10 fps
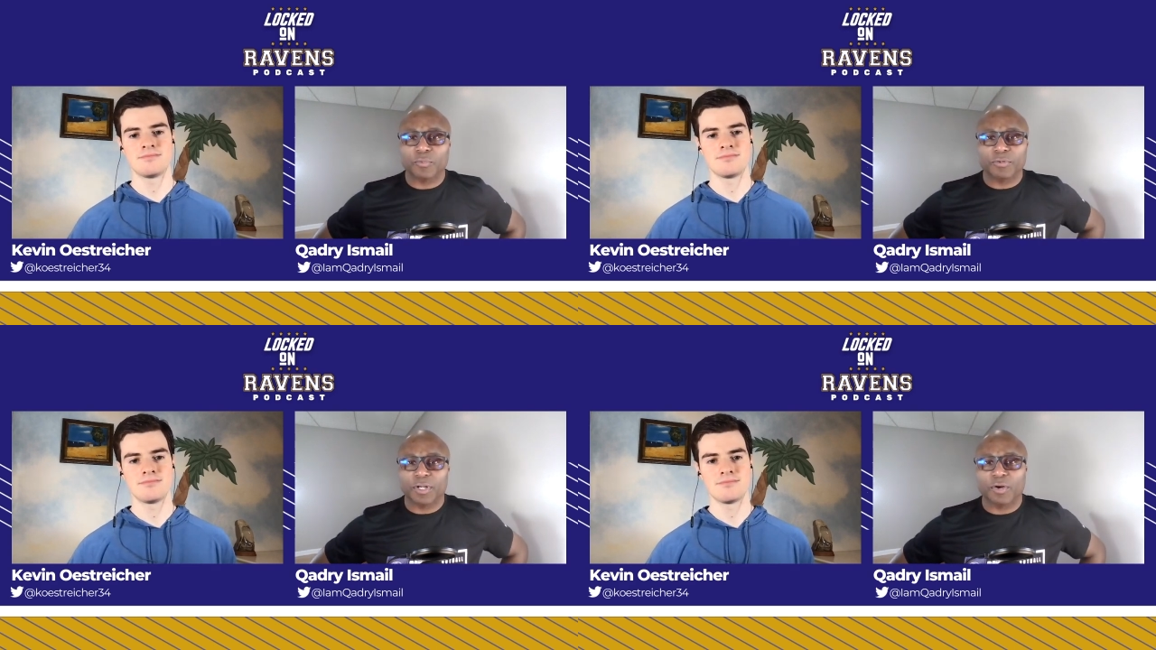
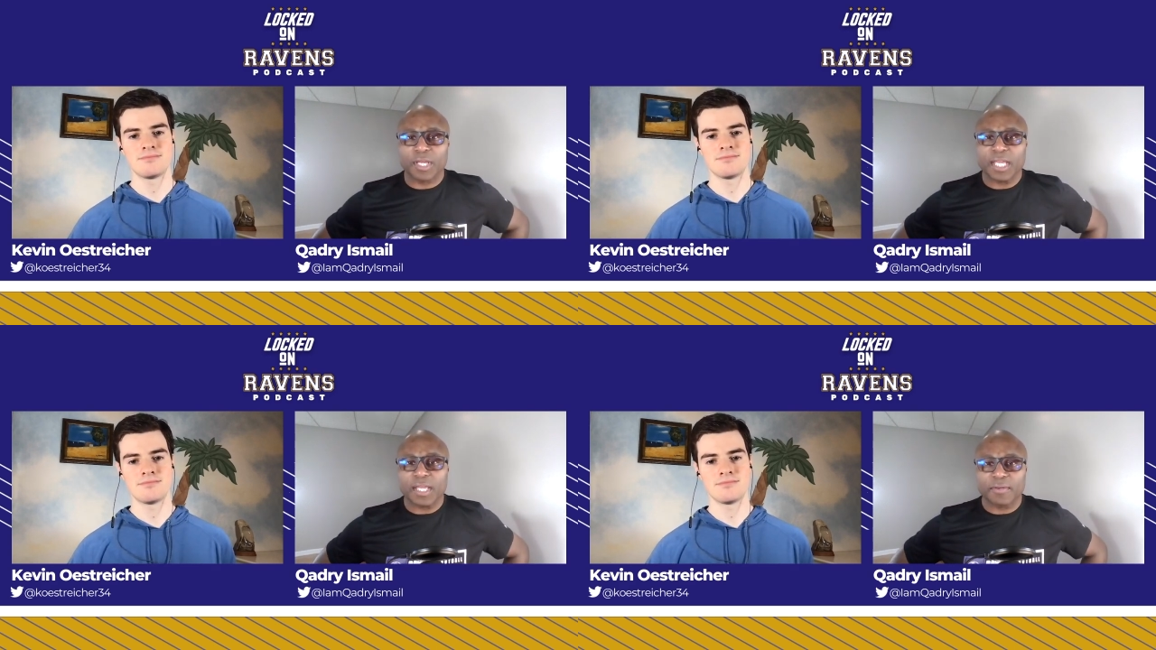Speaker 1: You know,
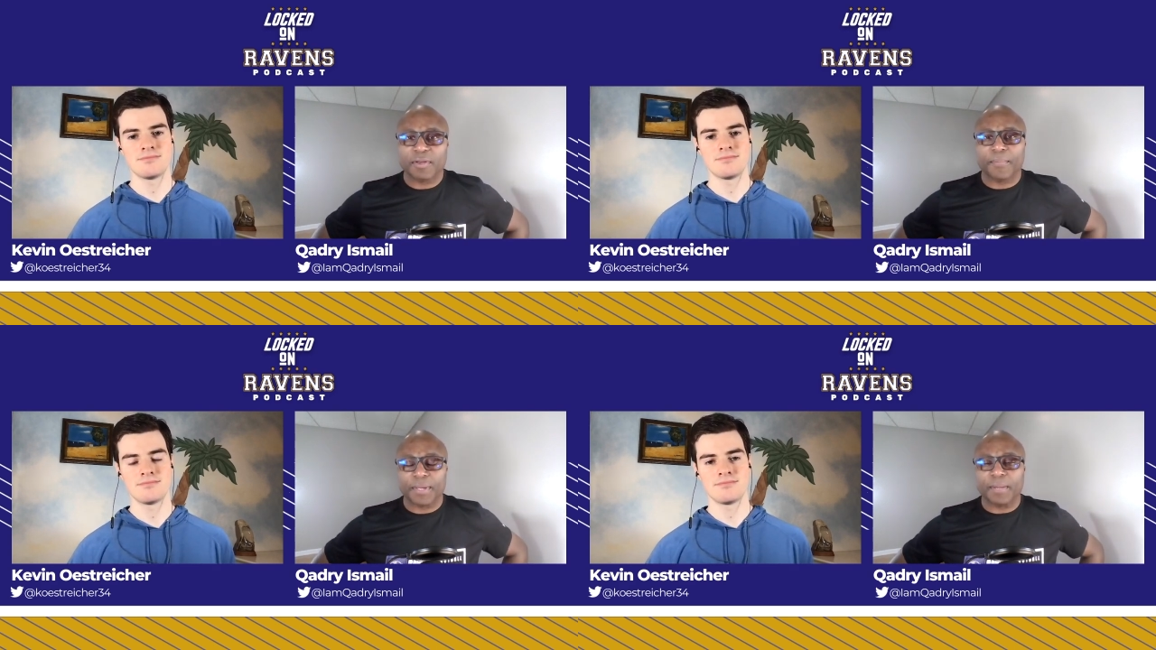he
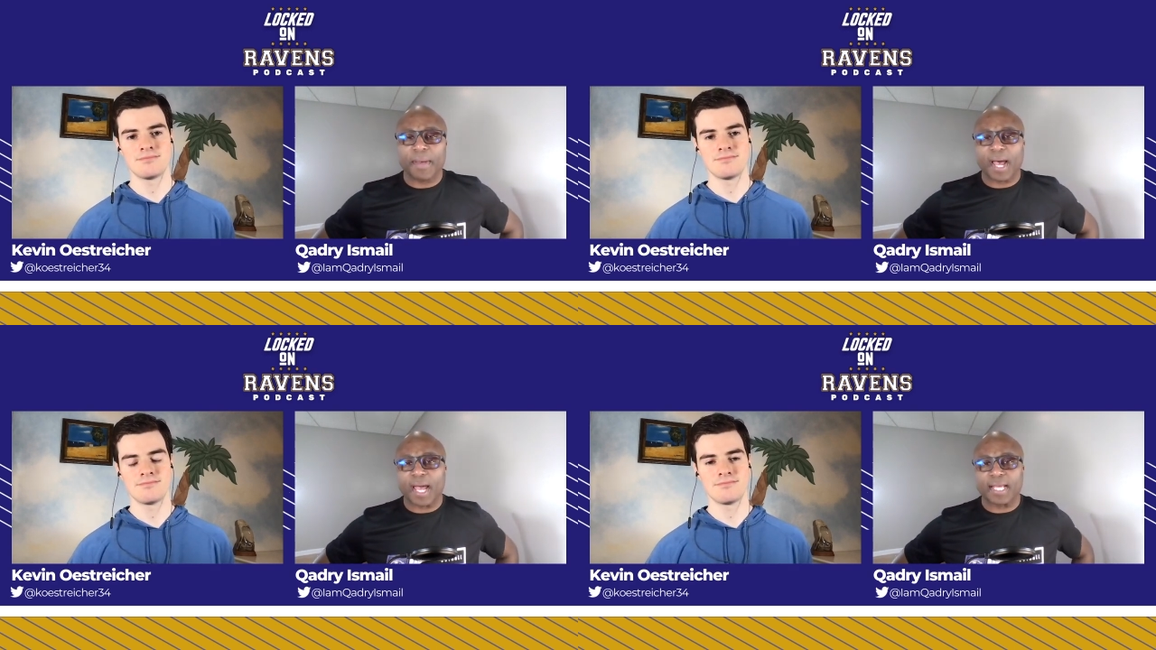
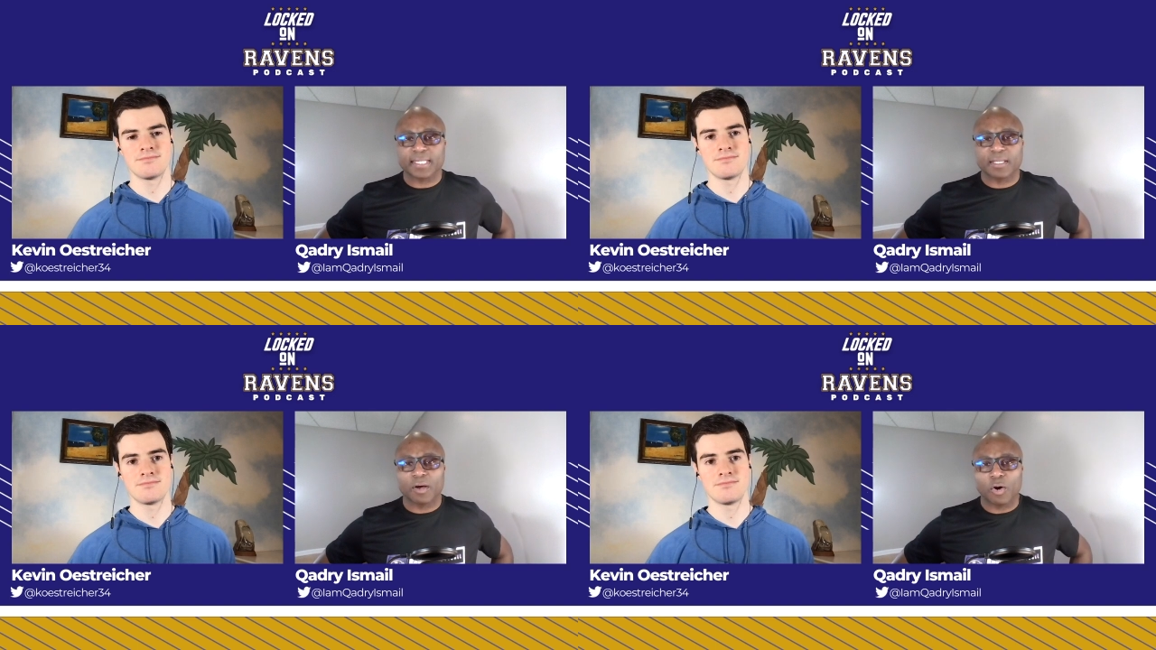epitomized
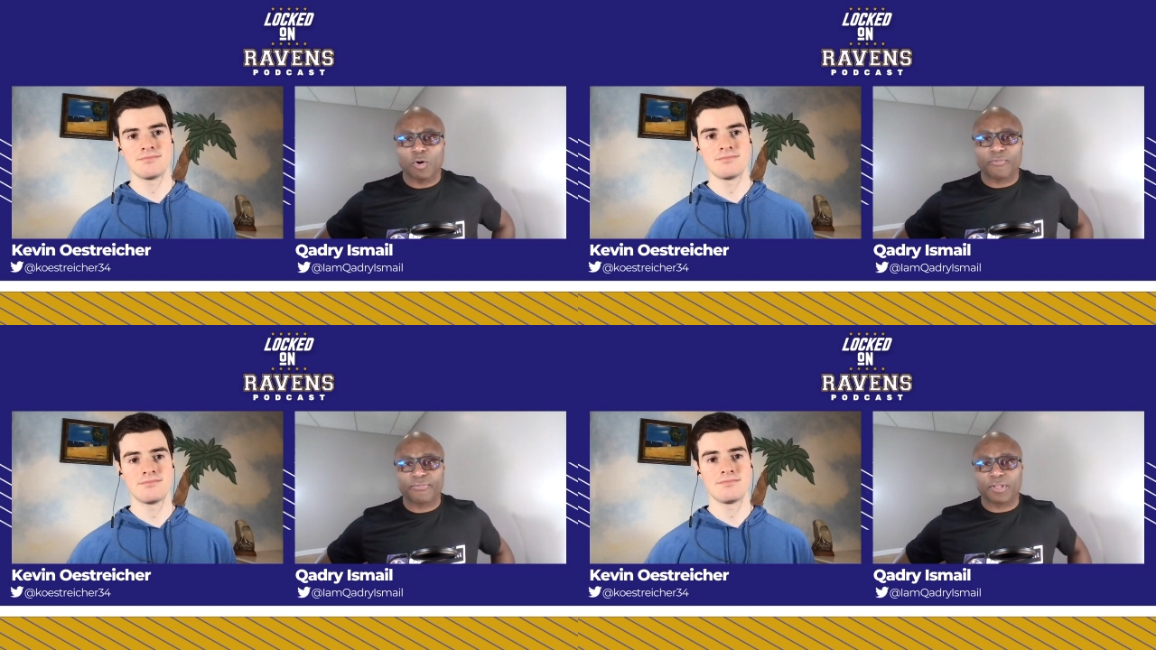the whole
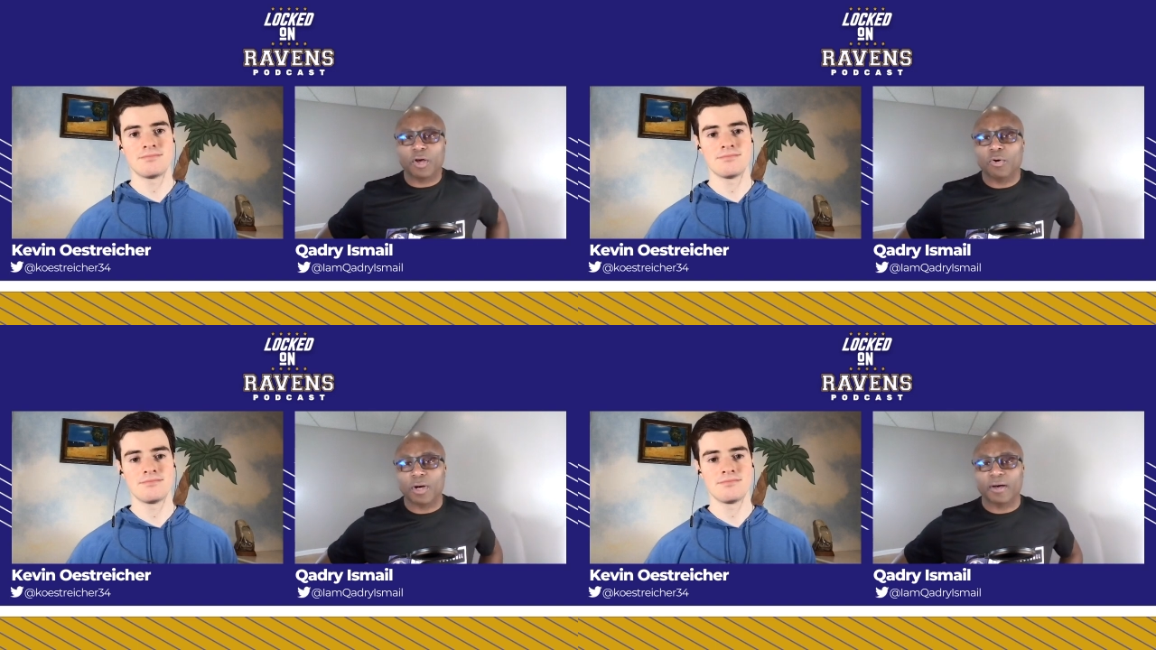
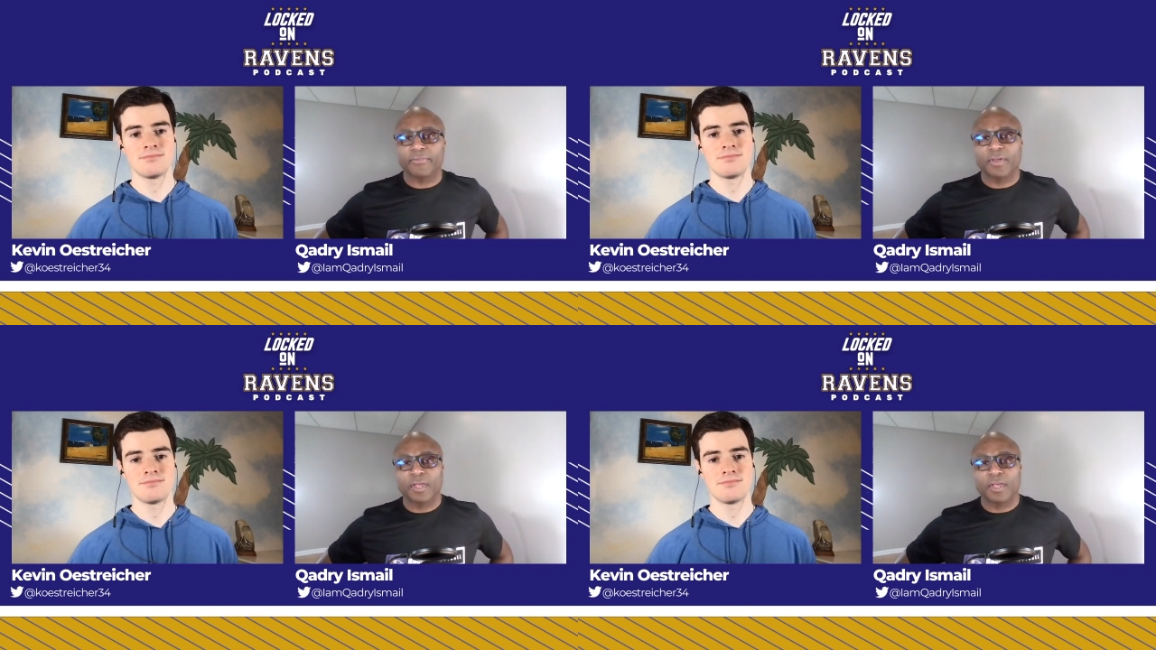flow of,